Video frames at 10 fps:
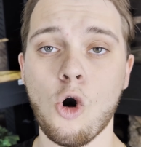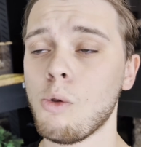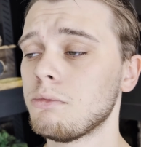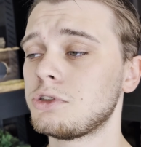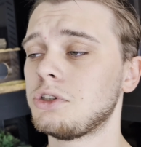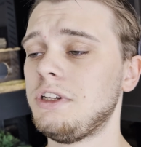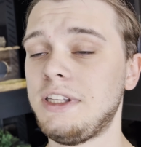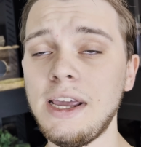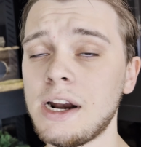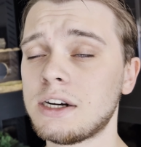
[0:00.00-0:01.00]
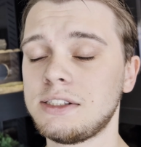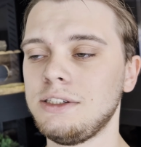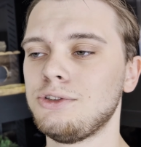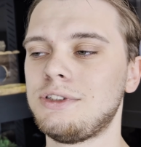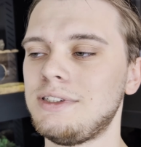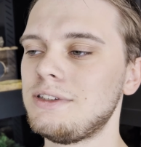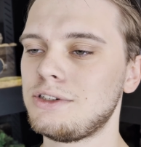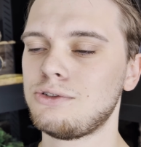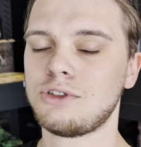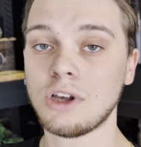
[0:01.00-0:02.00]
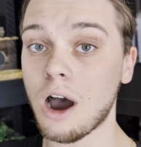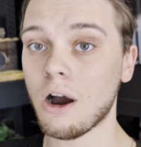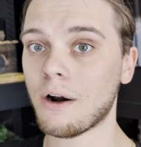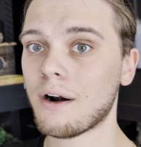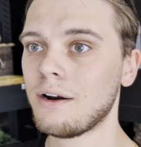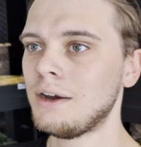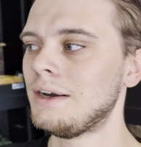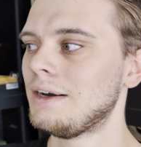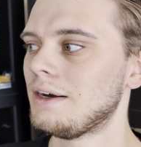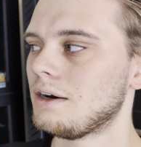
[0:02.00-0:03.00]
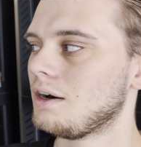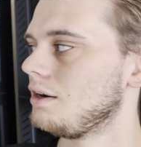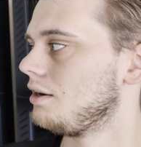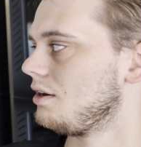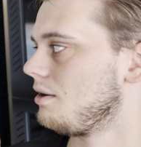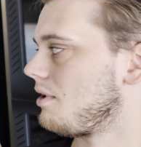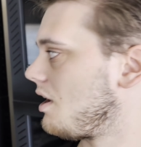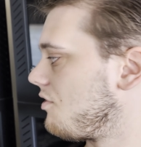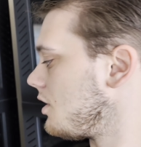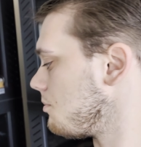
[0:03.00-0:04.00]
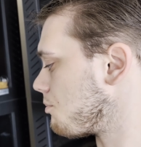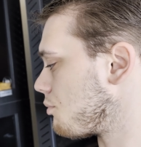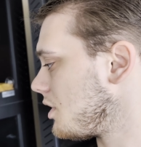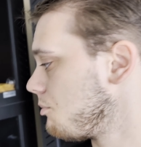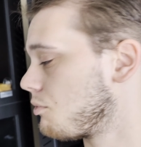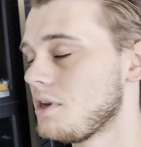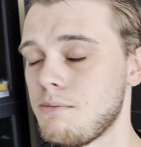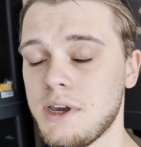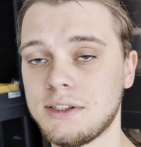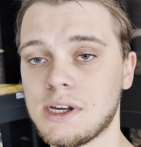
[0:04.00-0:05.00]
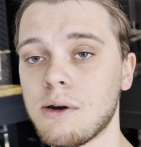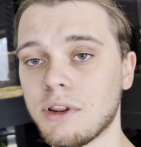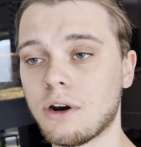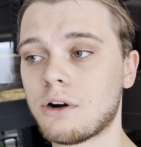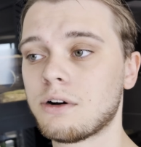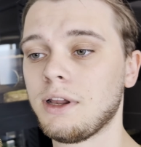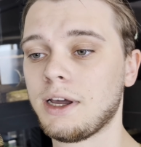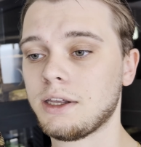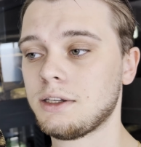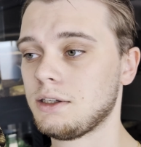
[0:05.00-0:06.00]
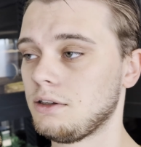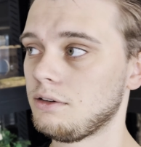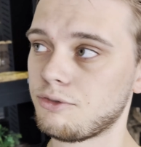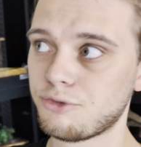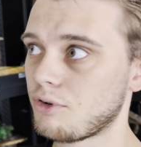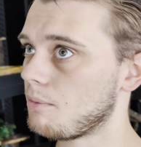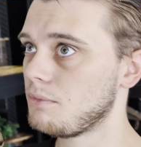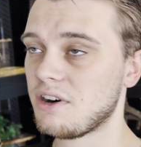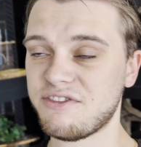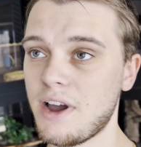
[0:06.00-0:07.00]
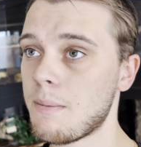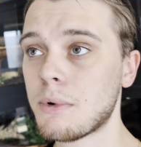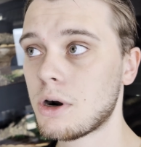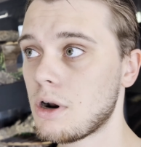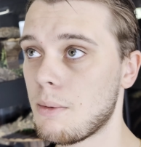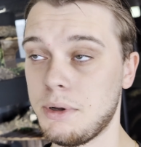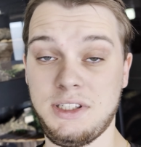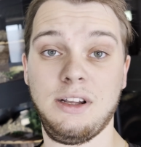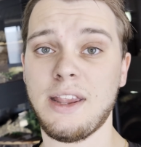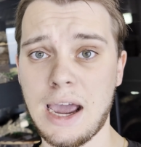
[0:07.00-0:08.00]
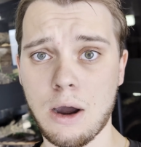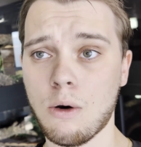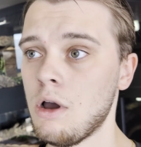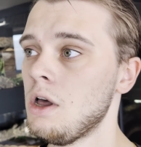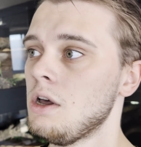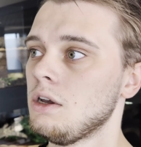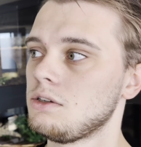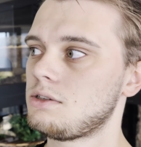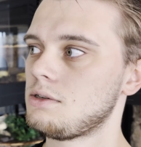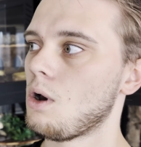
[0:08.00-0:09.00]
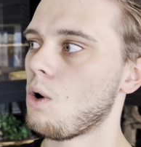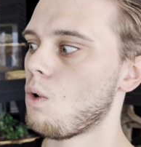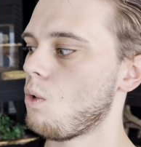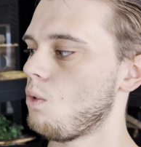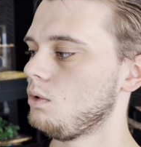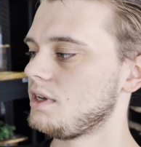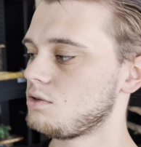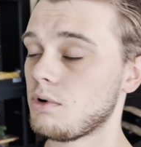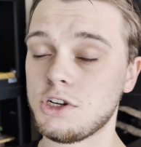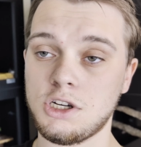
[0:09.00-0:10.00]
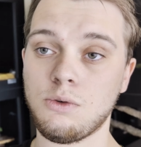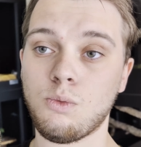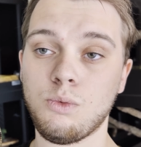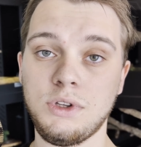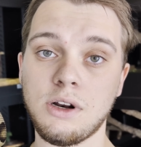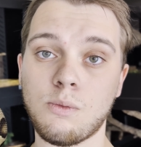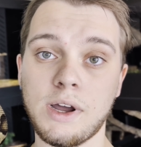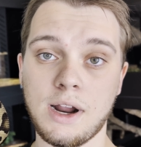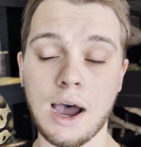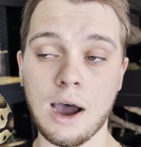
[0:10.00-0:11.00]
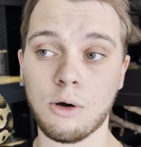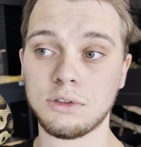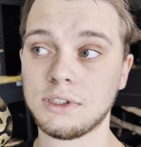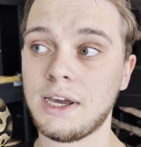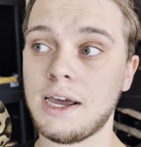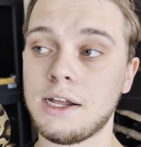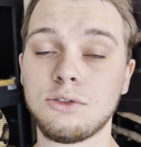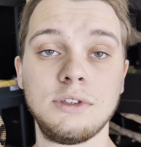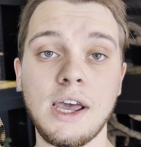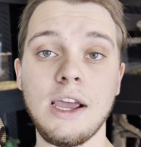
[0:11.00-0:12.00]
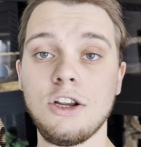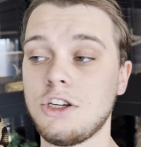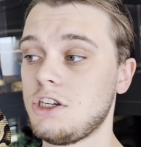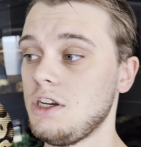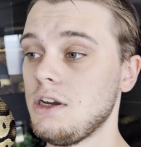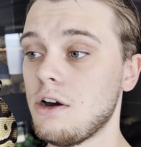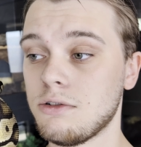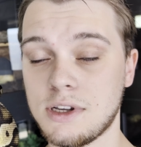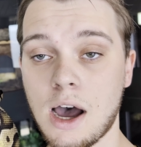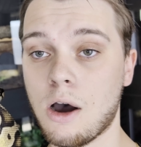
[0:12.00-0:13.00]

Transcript: almost a year since you saw her. I've had a pretty big time with her, like from November up until now, so that's why she didn't went out, and today she goes